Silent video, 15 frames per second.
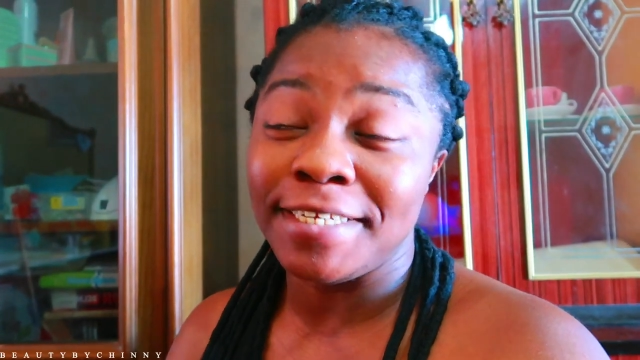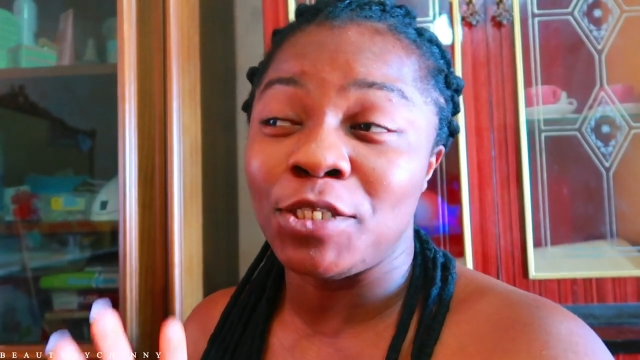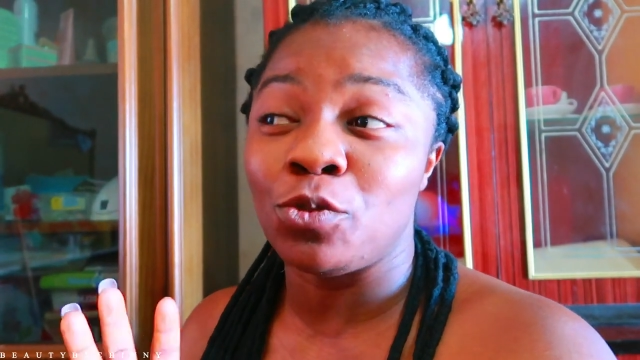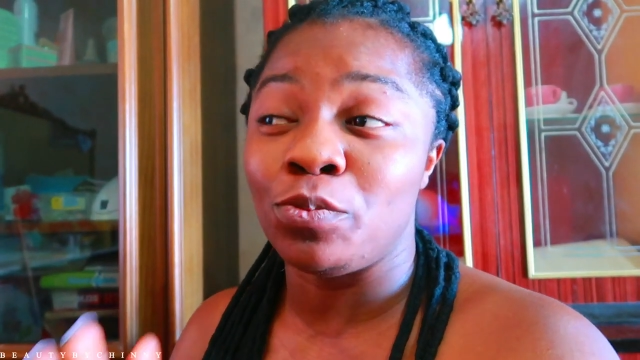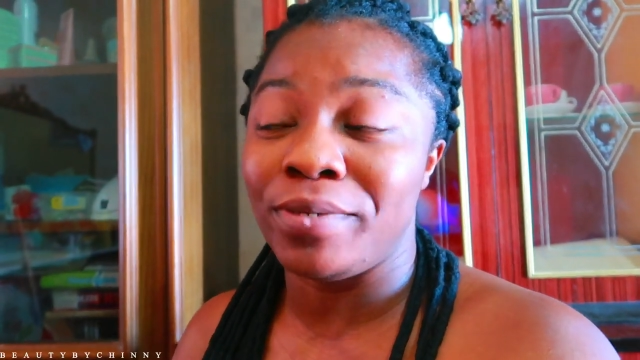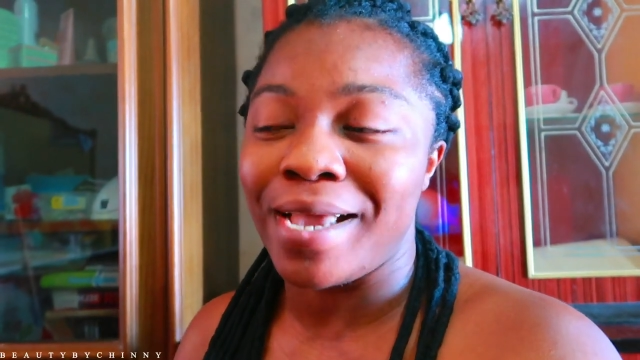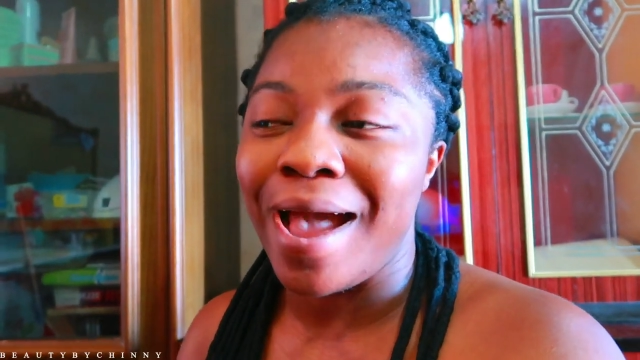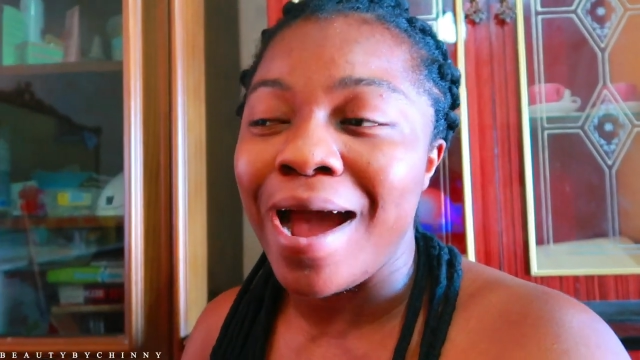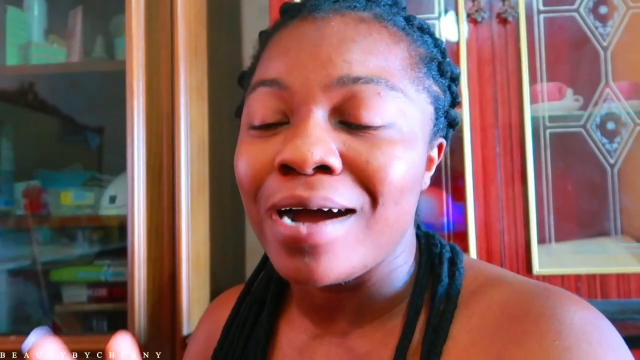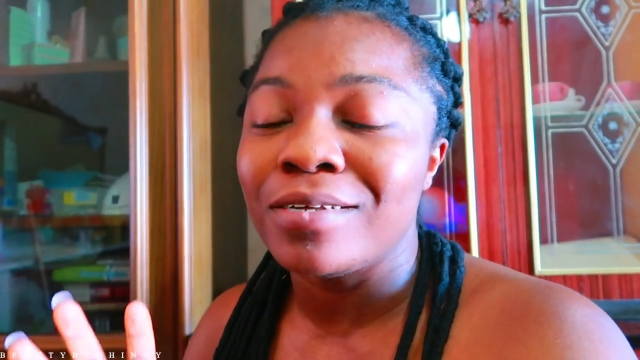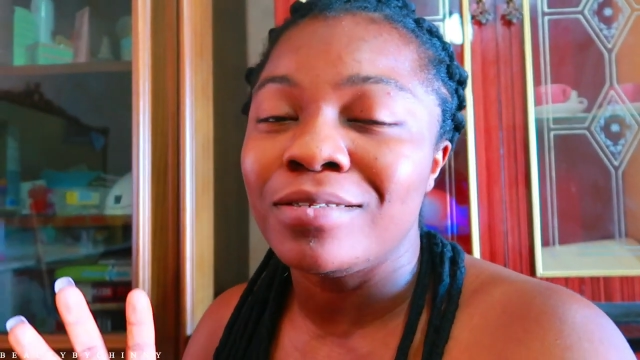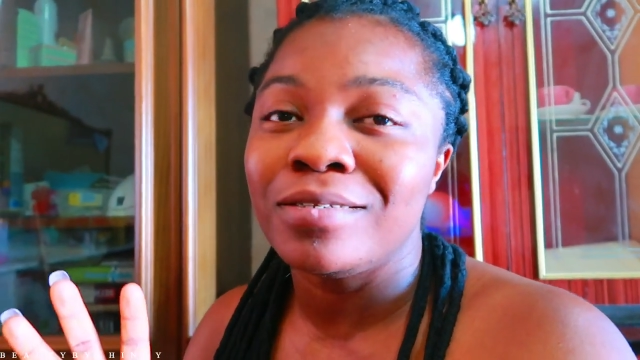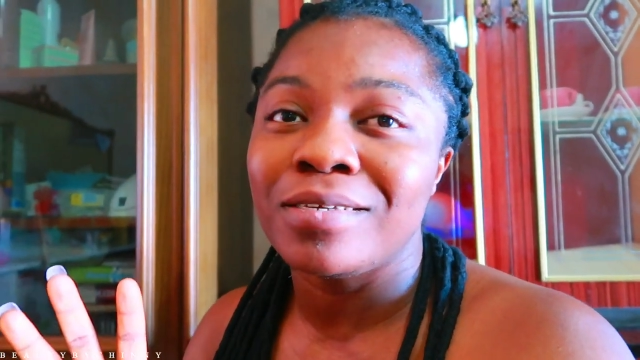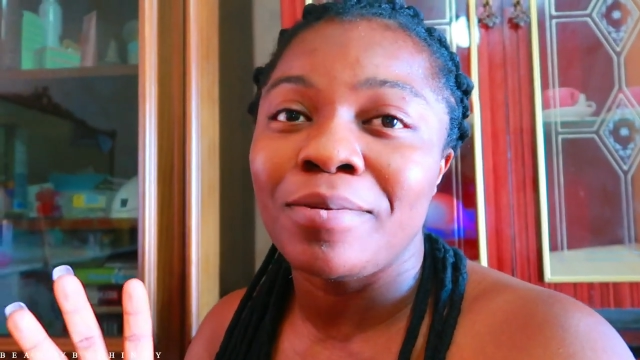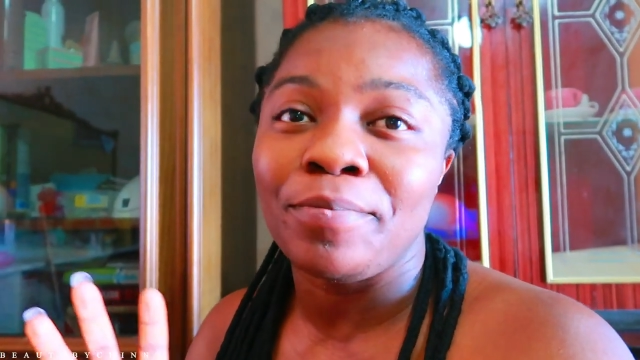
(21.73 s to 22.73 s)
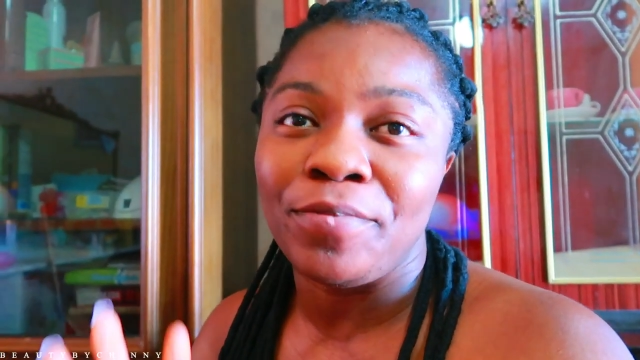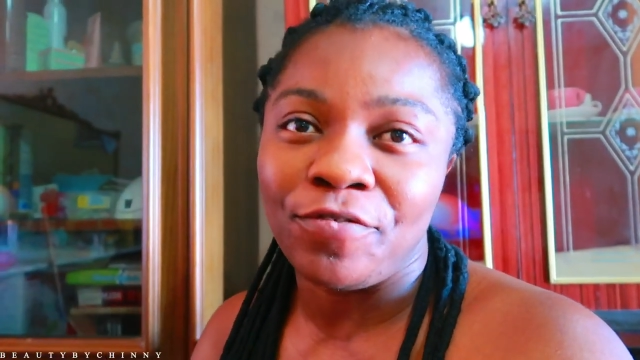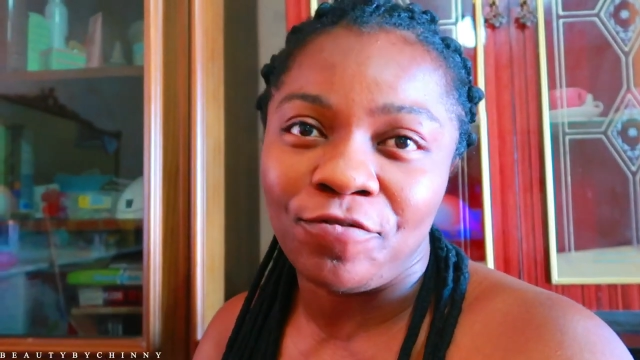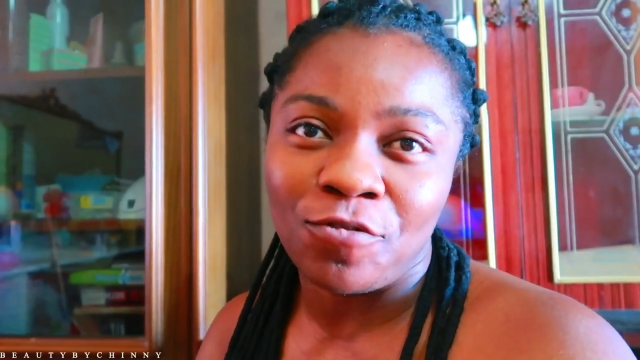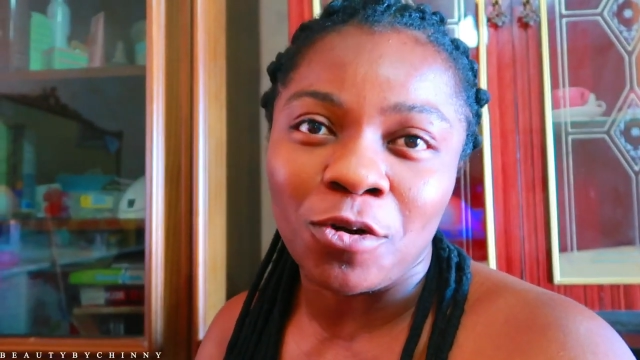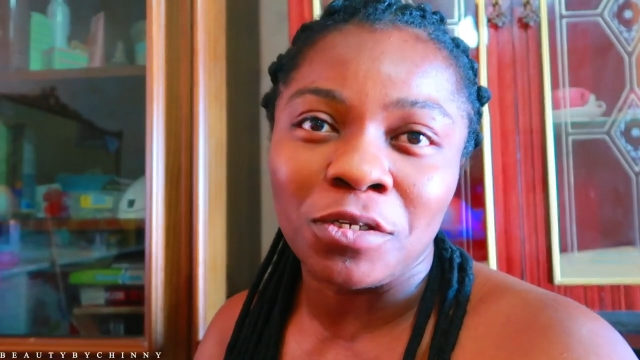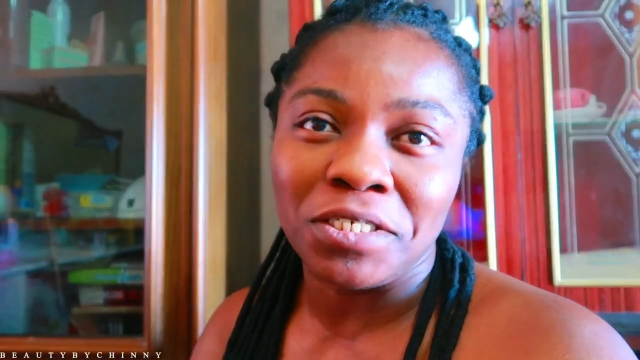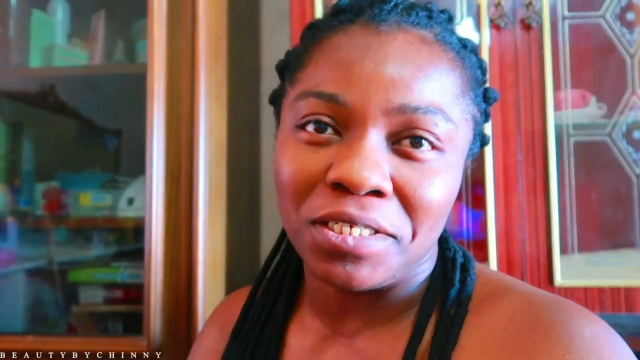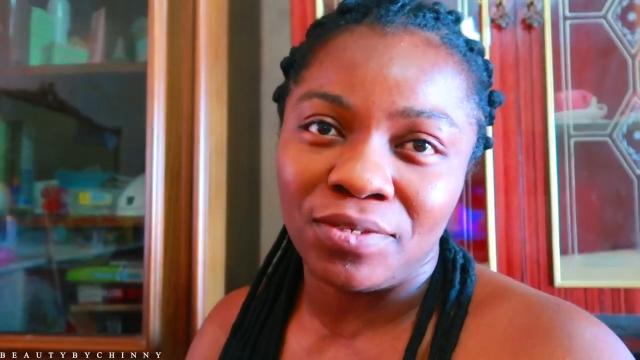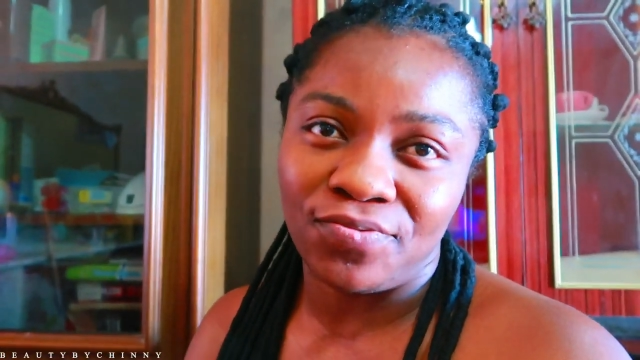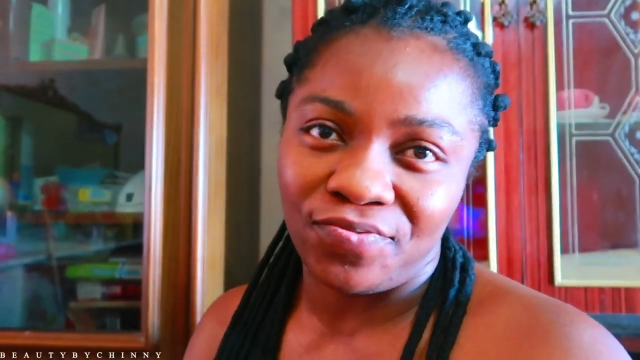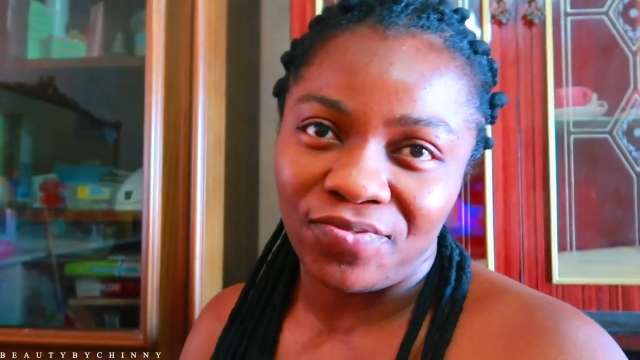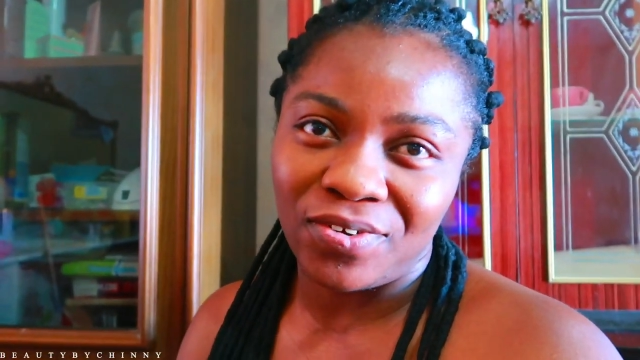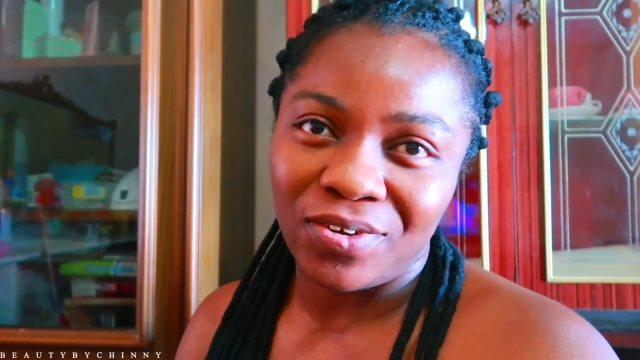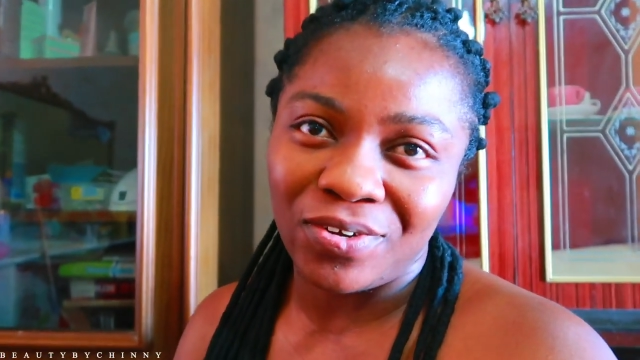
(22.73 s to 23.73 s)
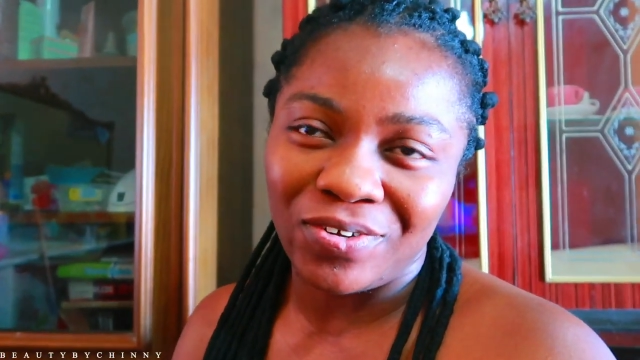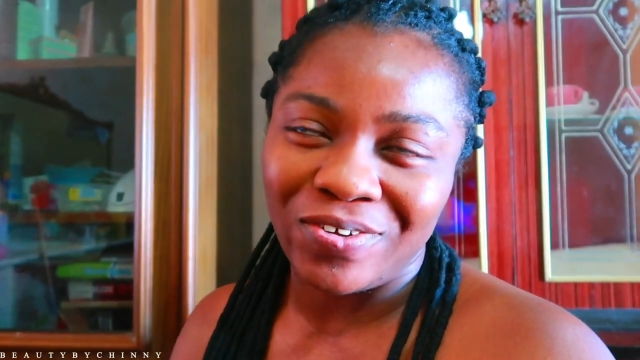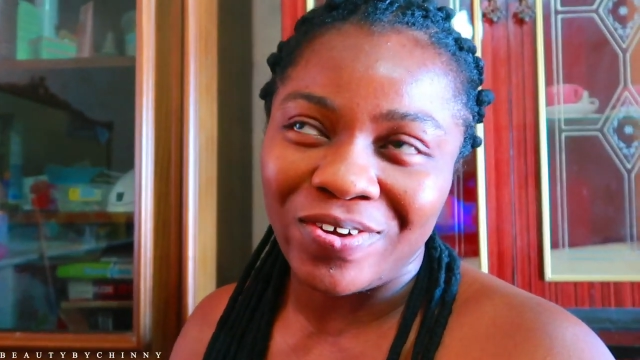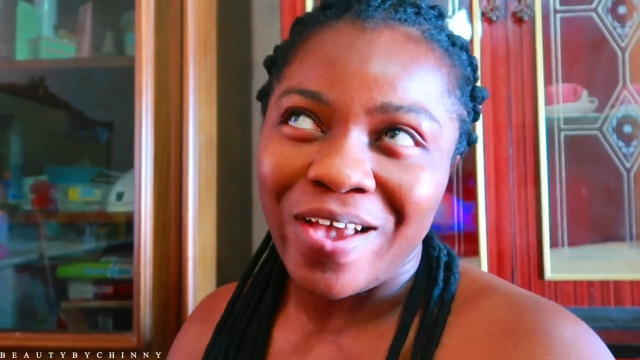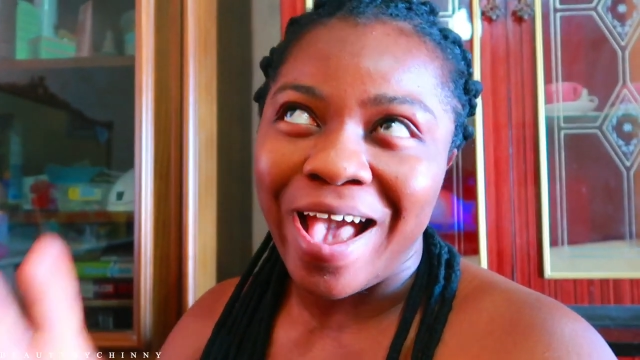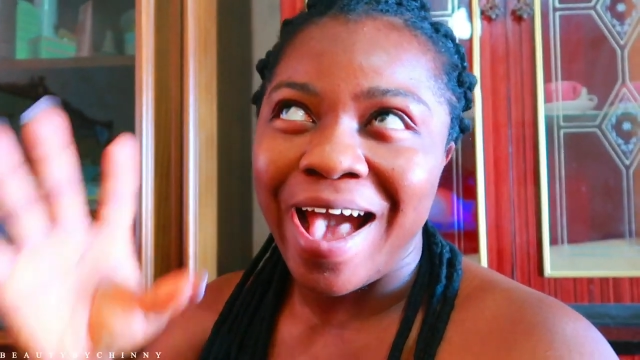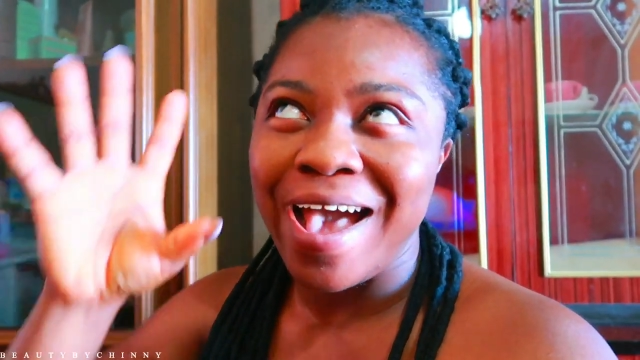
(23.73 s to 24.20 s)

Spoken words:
It will be out before this vlog.